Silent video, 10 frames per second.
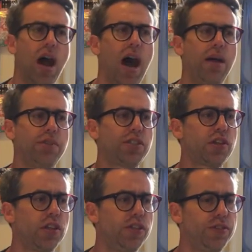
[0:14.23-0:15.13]
I'm just
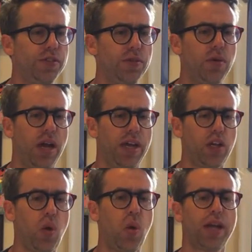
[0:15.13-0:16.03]
gonna do a
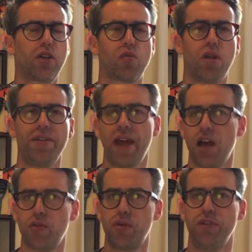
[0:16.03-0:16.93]
quick
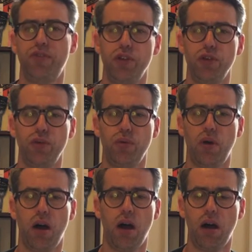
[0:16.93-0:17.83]
rundown
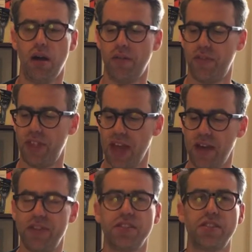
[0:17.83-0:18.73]
review of the
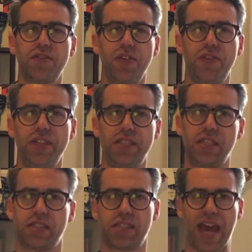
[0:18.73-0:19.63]
Evans
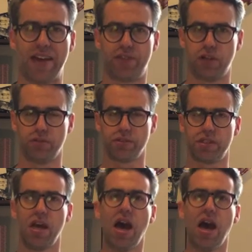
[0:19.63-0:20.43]
56 Calftones.